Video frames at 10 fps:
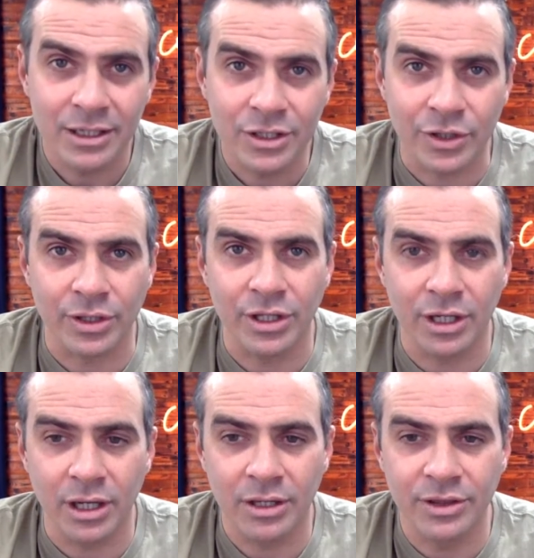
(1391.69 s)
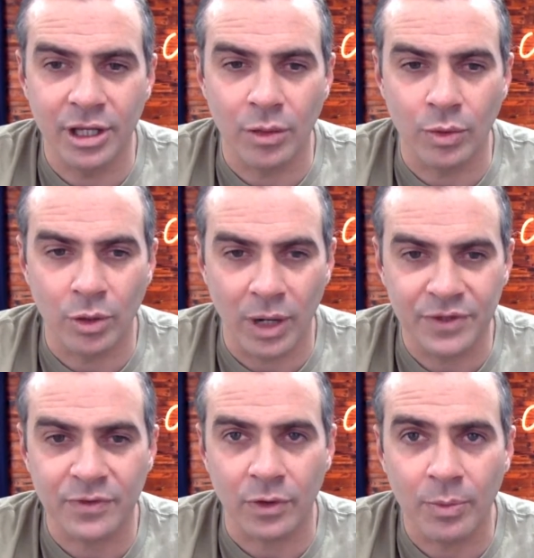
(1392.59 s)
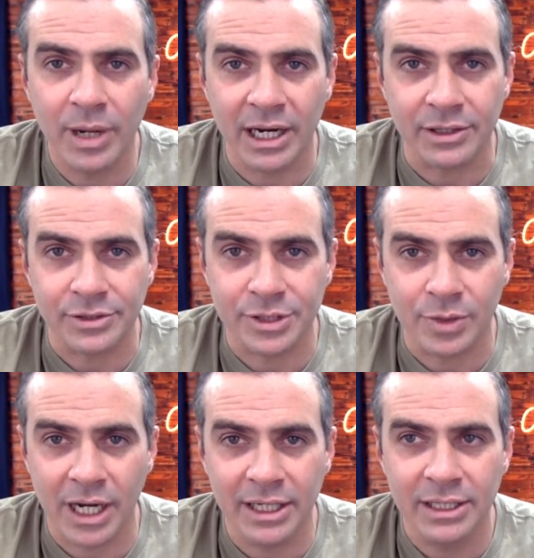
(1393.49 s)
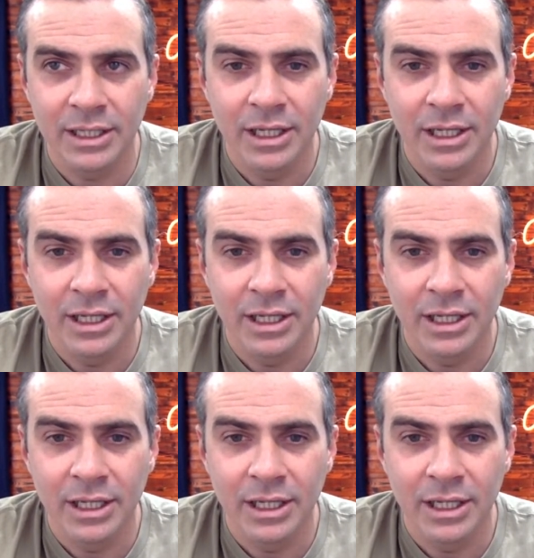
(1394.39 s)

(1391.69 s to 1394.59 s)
during the request for repairs, right?